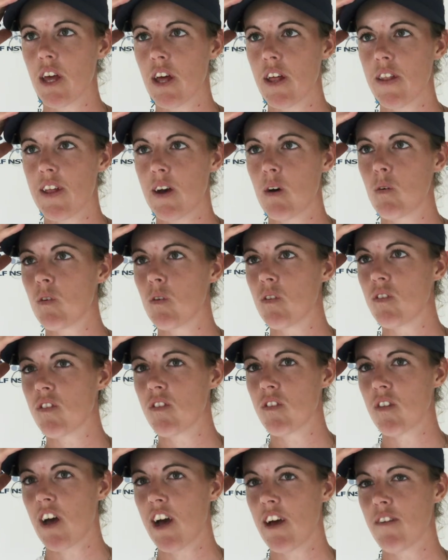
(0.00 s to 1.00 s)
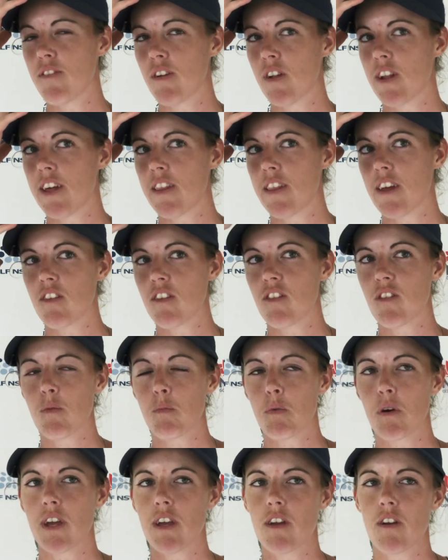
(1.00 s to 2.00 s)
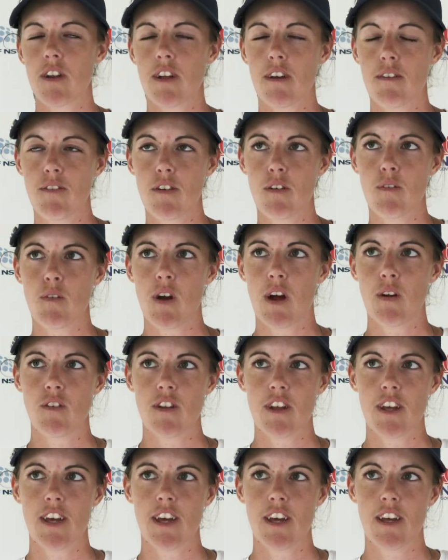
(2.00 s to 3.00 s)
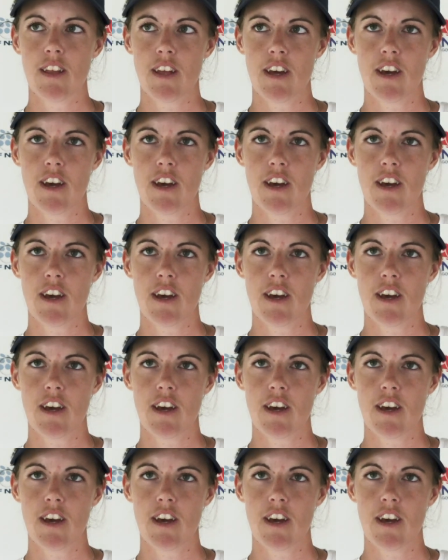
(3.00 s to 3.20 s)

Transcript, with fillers: and that was I feel like that's a pretty good effort round here.